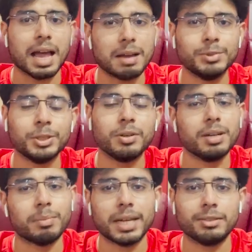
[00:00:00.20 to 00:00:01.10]
Amazon
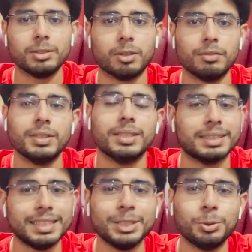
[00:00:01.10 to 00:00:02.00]
and Microsoft,
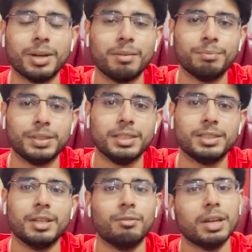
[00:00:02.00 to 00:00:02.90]
these two
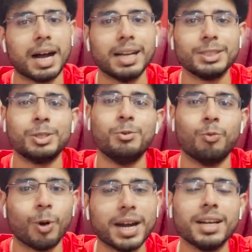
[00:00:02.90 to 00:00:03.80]
companies will ask you
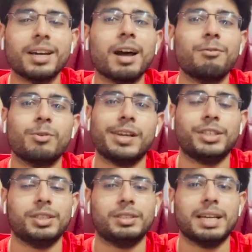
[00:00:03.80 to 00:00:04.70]
one graph
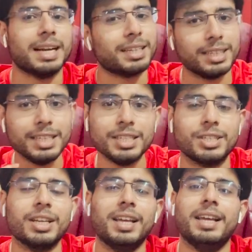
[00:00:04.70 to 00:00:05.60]
question at
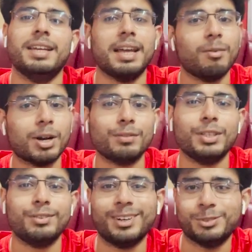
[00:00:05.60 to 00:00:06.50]
least in one of
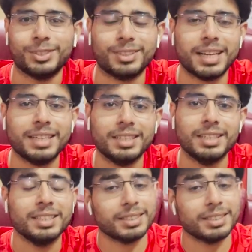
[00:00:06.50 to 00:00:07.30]
their rounds, right?